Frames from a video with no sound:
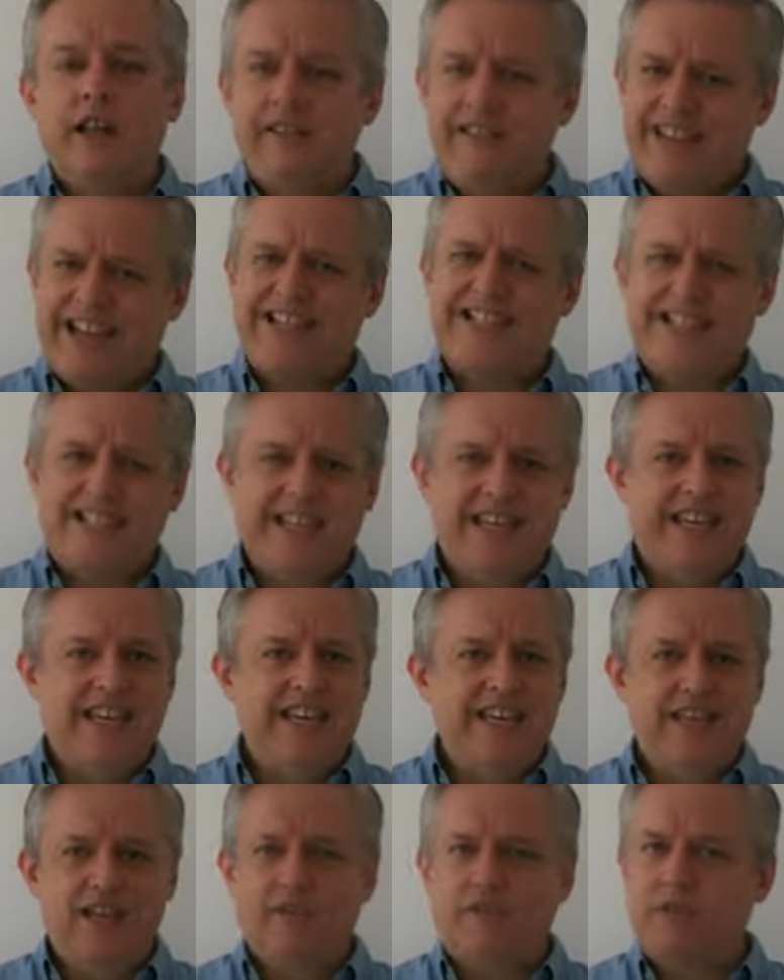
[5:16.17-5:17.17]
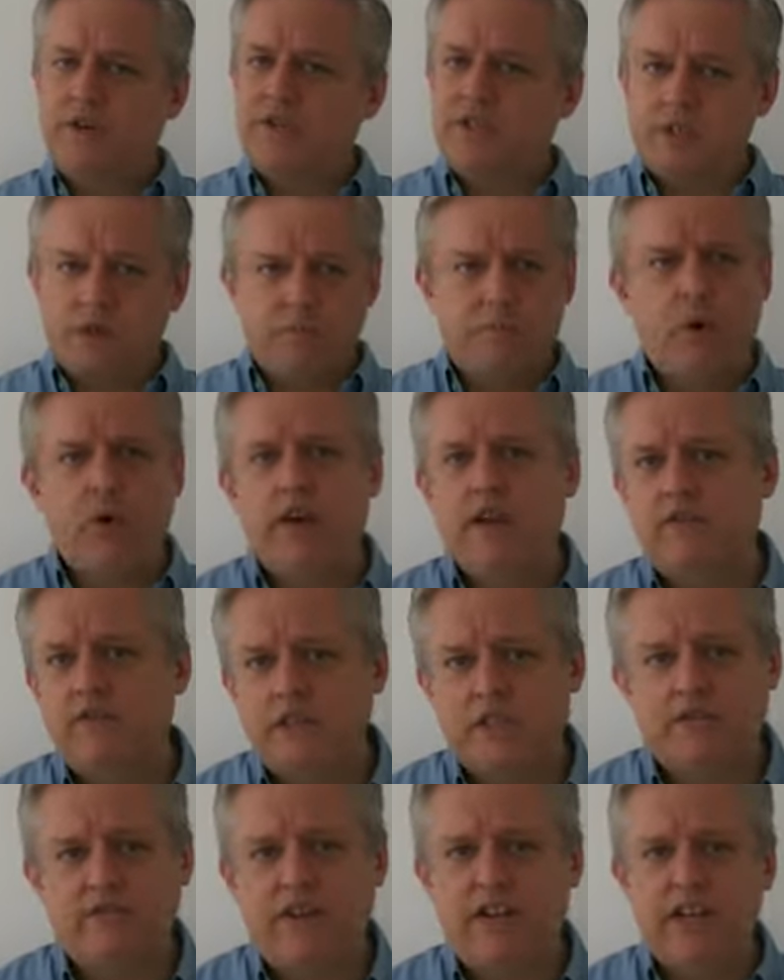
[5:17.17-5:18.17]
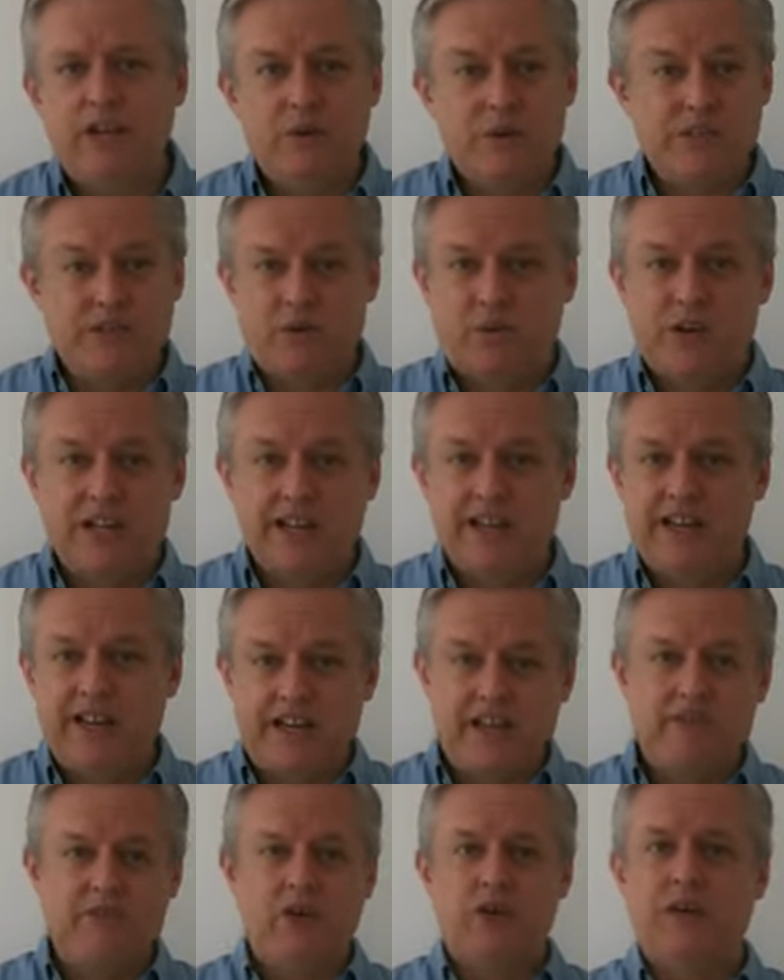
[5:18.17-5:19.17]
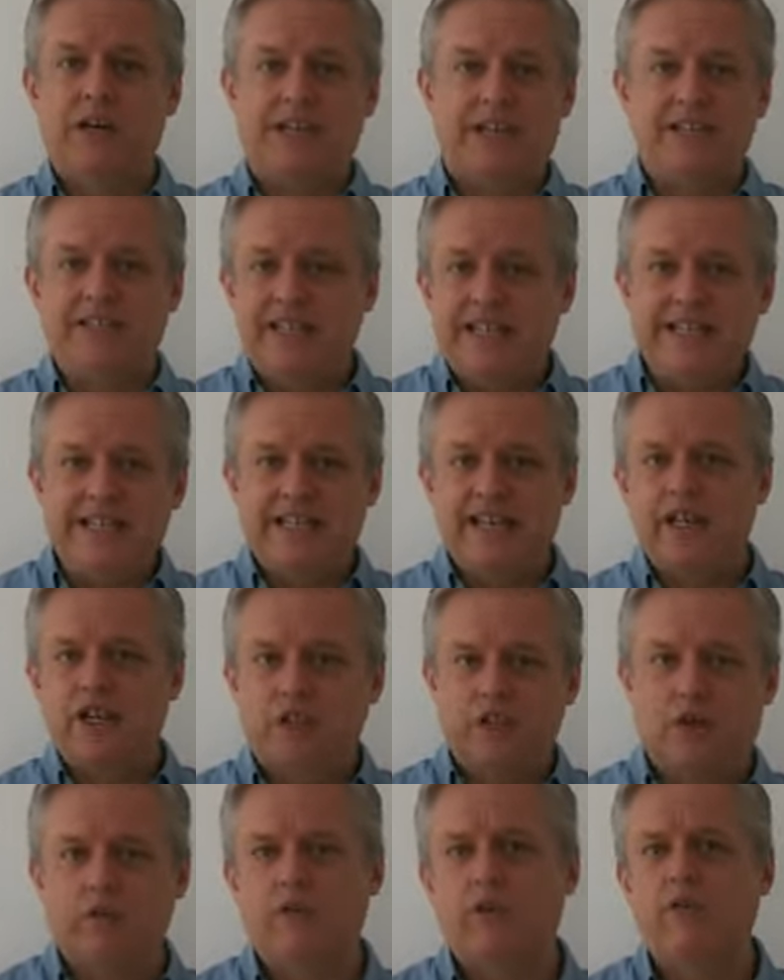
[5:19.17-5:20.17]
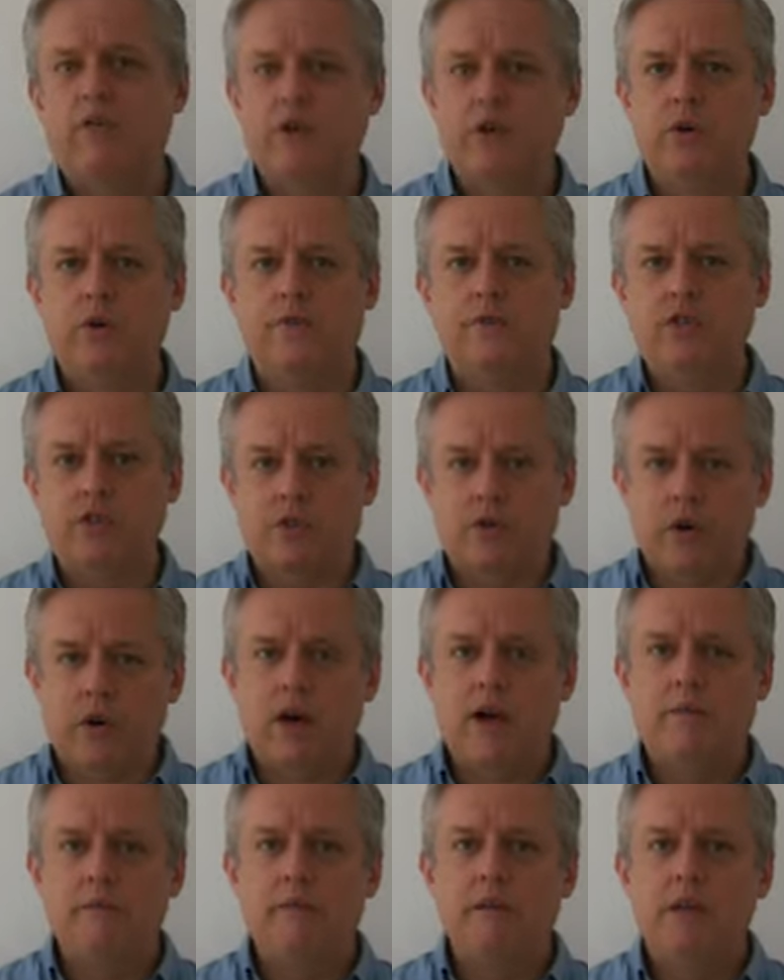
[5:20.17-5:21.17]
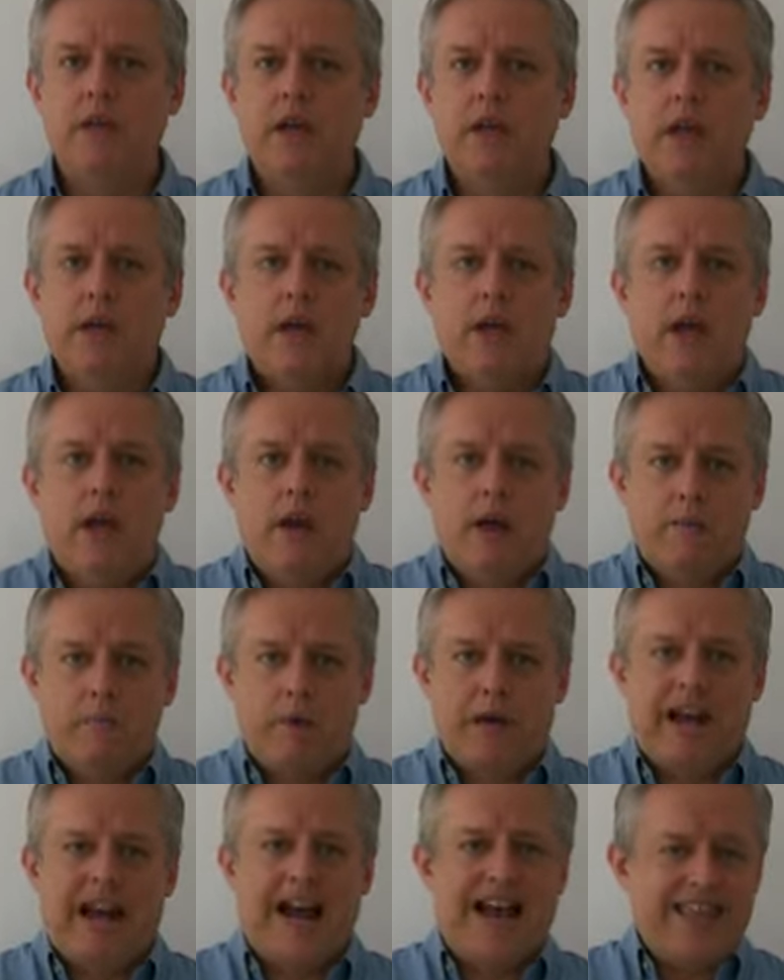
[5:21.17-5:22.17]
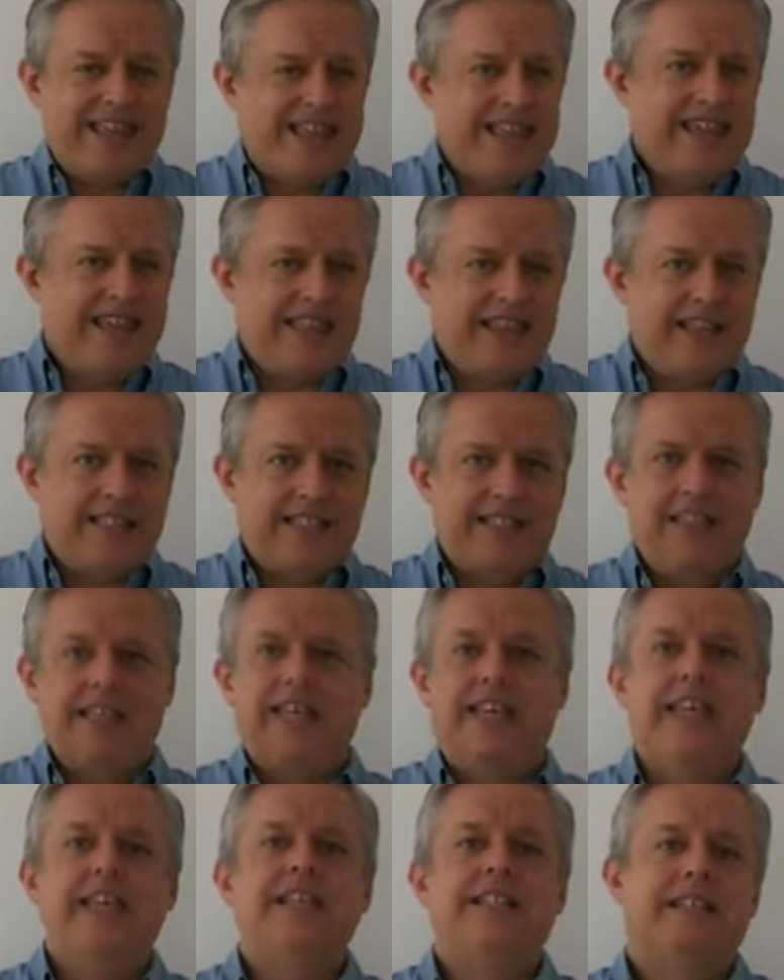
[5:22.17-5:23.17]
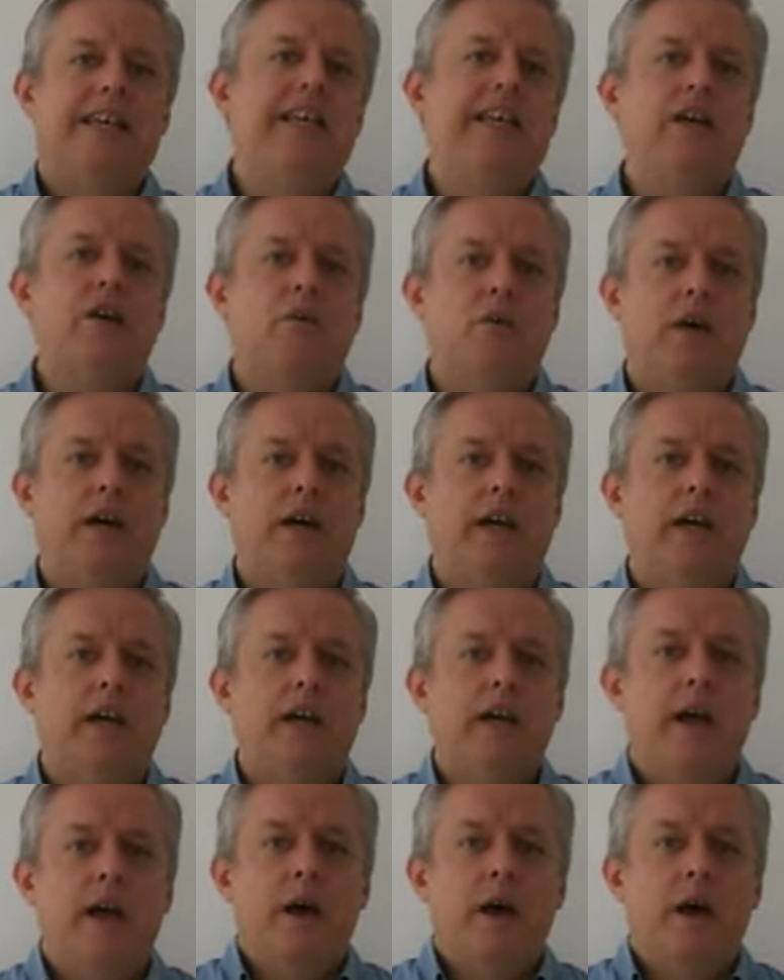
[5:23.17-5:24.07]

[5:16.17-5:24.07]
That's the key difference. The point of this video isn't really to give you a detailed overview of Scrum, but I think that's the key takeaway.